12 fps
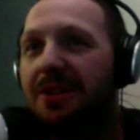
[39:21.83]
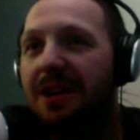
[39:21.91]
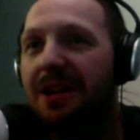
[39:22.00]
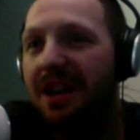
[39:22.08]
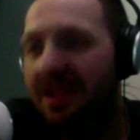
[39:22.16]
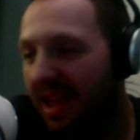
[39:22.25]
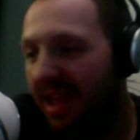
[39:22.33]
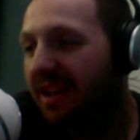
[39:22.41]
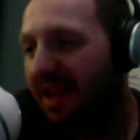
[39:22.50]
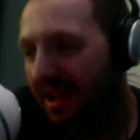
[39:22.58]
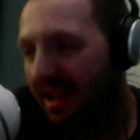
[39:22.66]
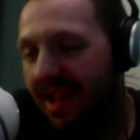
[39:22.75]
And
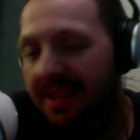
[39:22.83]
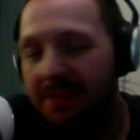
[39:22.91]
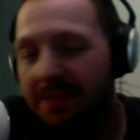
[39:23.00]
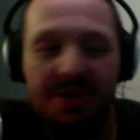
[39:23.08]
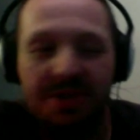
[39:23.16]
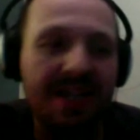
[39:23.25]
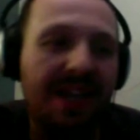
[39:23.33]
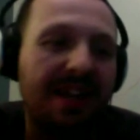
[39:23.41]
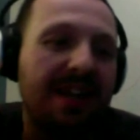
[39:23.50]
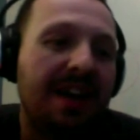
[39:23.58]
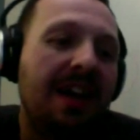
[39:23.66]
like exactly what you said,